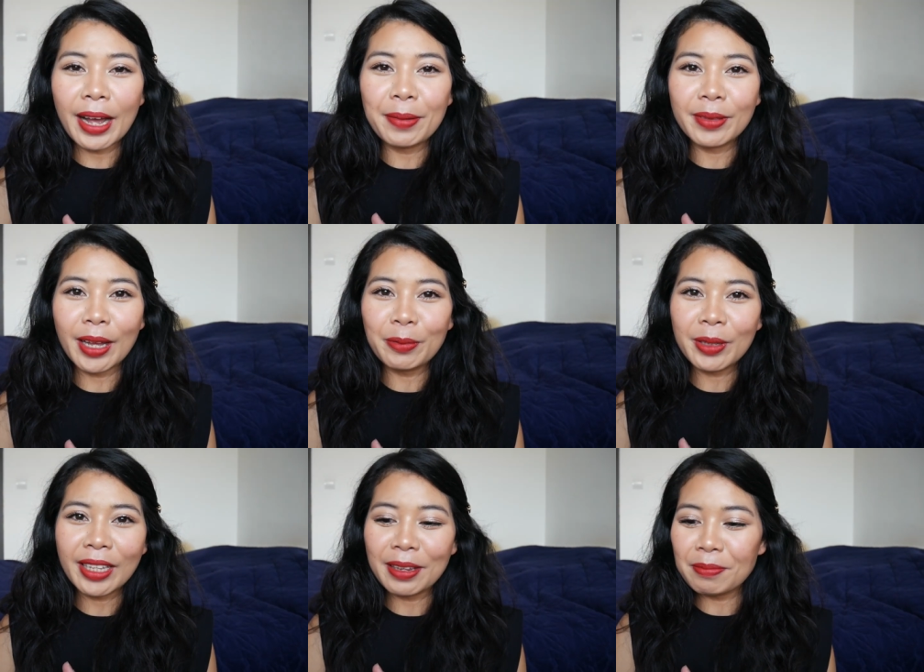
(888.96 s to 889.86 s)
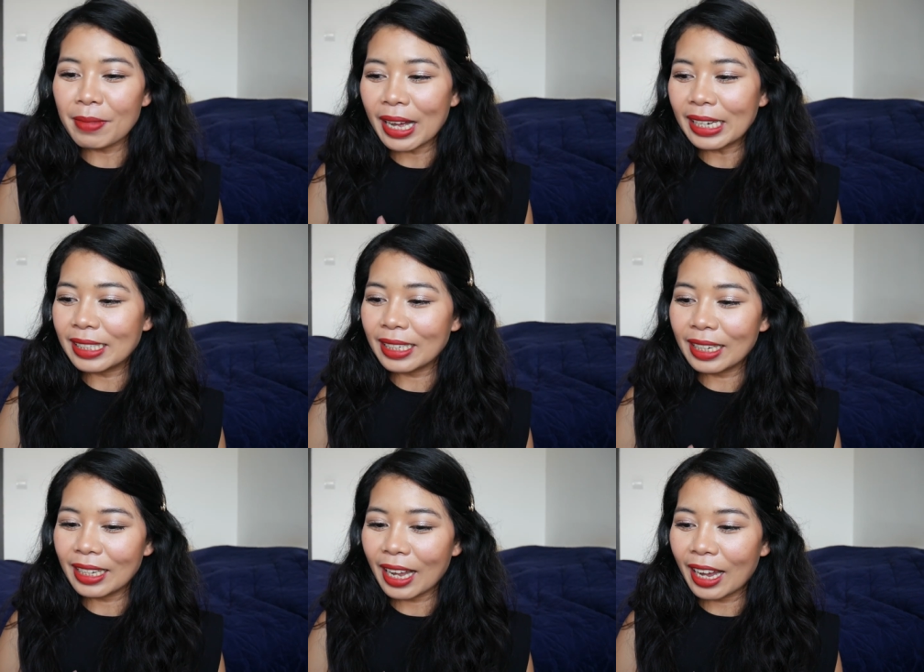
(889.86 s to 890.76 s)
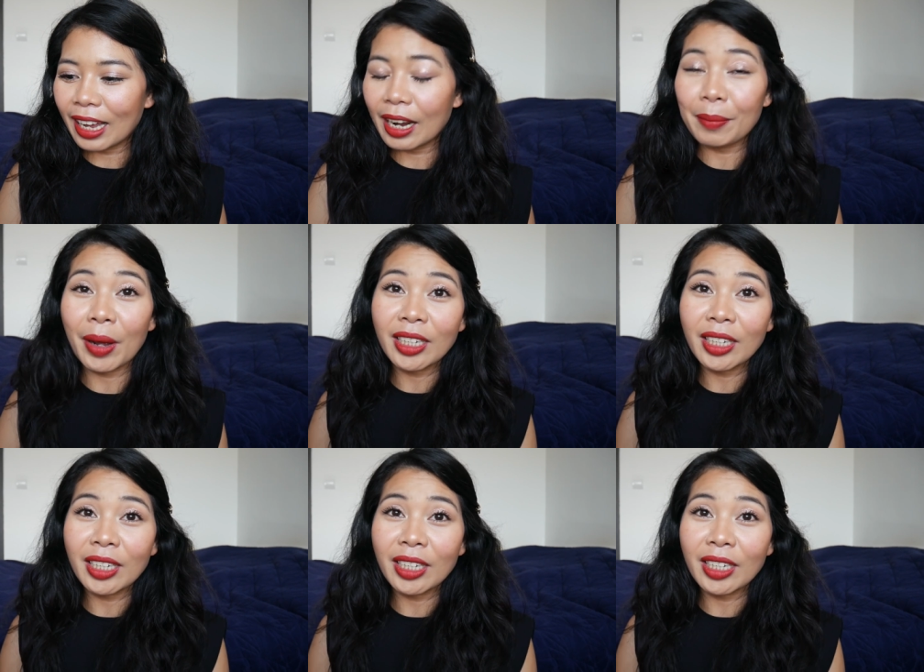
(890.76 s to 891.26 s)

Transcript: I'm done with the unboxing and I'm